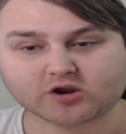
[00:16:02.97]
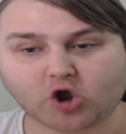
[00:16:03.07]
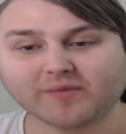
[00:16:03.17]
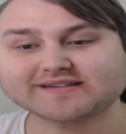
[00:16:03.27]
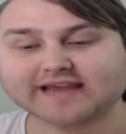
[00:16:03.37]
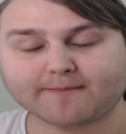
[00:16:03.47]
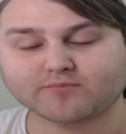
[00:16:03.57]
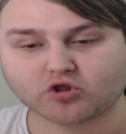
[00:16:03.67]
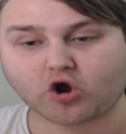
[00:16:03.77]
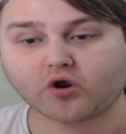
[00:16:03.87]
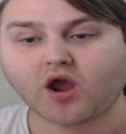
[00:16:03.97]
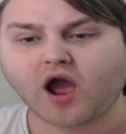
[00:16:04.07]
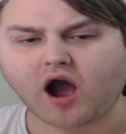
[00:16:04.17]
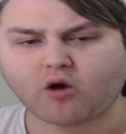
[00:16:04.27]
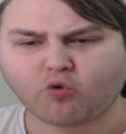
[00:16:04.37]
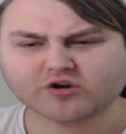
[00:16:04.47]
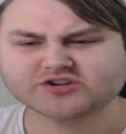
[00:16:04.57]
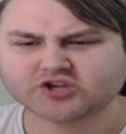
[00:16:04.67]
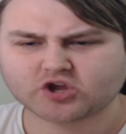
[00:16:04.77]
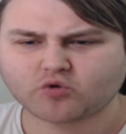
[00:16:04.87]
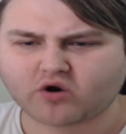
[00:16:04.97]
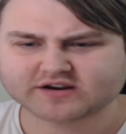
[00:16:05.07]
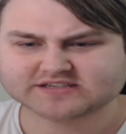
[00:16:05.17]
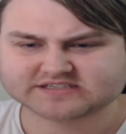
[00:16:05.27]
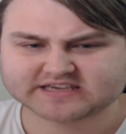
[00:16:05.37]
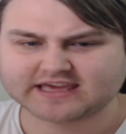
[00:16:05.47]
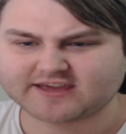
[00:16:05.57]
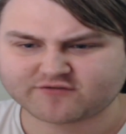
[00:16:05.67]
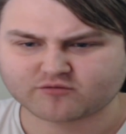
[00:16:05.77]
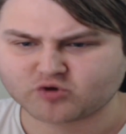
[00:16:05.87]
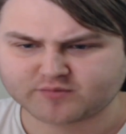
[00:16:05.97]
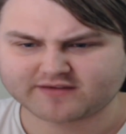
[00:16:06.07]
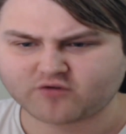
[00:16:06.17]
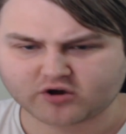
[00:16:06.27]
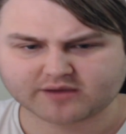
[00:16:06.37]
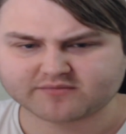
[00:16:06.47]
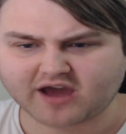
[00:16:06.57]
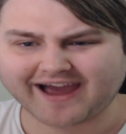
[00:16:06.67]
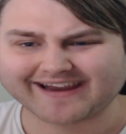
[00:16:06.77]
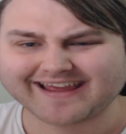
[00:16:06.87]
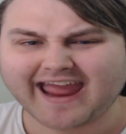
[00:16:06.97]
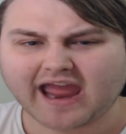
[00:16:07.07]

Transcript: comment down below, what do you want to see from RWBY Volume 9,